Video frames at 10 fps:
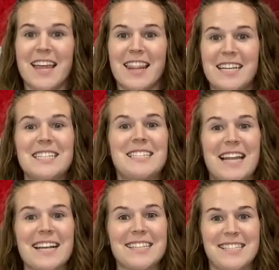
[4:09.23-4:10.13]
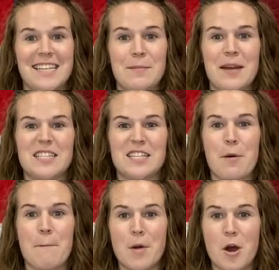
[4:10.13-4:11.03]
This next seam is the
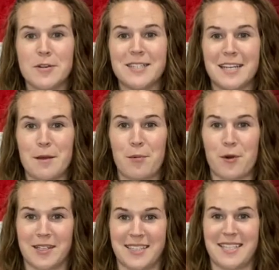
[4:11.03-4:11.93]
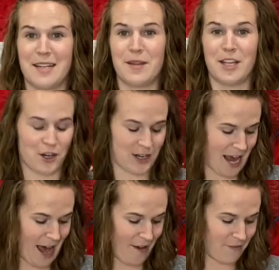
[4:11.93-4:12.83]
most important seam that you're gonna
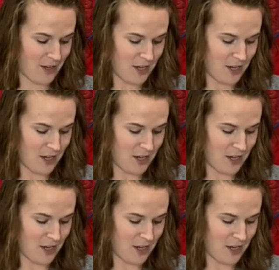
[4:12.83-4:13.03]
have.